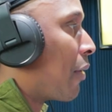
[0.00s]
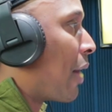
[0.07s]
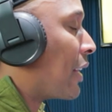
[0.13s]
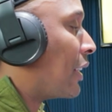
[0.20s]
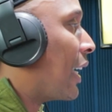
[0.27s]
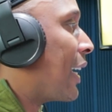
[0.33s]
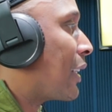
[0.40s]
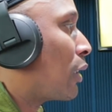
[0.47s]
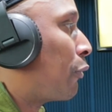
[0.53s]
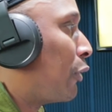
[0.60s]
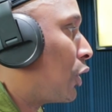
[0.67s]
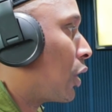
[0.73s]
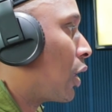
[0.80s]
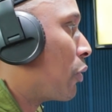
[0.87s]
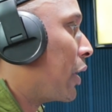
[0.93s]
All right, they're here to
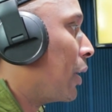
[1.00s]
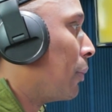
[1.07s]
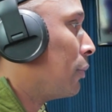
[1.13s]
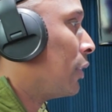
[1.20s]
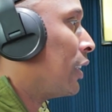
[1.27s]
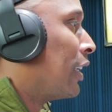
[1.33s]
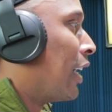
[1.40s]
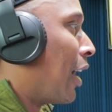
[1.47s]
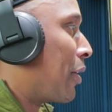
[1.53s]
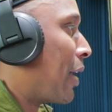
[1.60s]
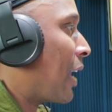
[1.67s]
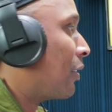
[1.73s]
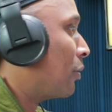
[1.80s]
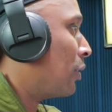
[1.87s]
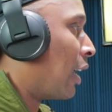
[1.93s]
feature a rhythm. All
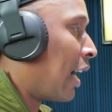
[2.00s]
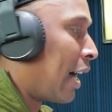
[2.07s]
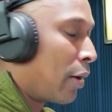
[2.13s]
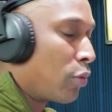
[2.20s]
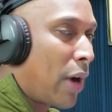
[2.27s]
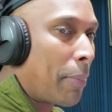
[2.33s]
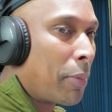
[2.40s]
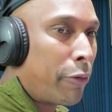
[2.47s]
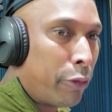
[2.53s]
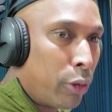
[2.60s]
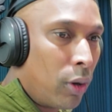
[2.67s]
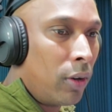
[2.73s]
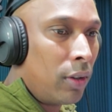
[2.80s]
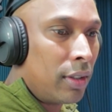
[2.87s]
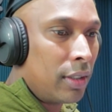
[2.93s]
right, right
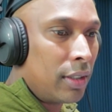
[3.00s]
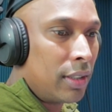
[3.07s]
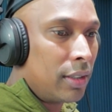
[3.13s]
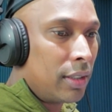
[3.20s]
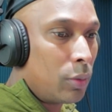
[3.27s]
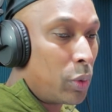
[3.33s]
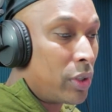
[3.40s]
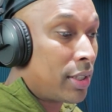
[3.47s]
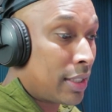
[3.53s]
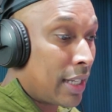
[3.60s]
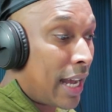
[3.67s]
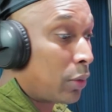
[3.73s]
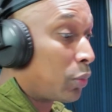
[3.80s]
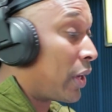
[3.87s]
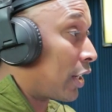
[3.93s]
before we
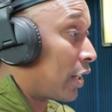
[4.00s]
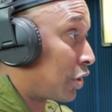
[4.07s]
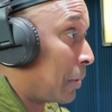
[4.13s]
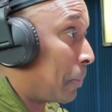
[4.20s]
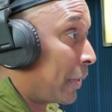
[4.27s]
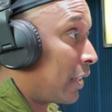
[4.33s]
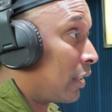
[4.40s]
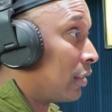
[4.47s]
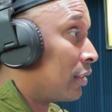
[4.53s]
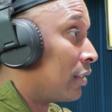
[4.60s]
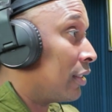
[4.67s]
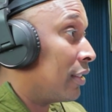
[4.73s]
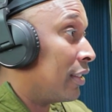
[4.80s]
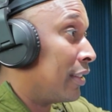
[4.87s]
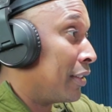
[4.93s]
start, we actually played
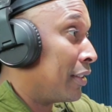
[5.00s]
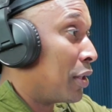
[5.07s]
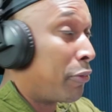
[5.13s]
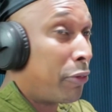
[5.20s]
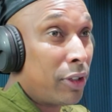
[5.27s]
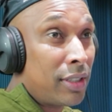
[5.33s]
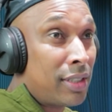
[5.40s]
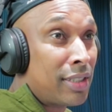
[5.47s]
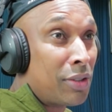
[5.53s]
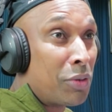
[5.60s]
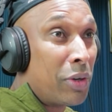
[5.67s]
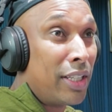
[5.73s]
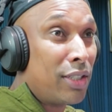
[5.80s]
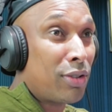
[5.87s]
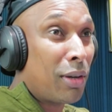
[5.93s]
the first
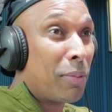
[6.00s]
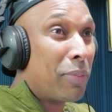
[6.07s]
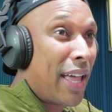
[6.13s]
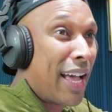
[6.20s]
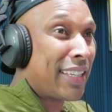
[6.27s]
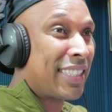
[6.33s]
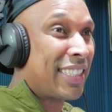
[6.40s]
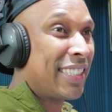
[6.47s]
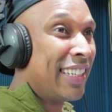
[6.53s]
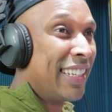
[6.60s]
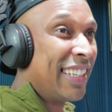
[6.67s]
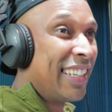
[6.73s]
release from Blaxx.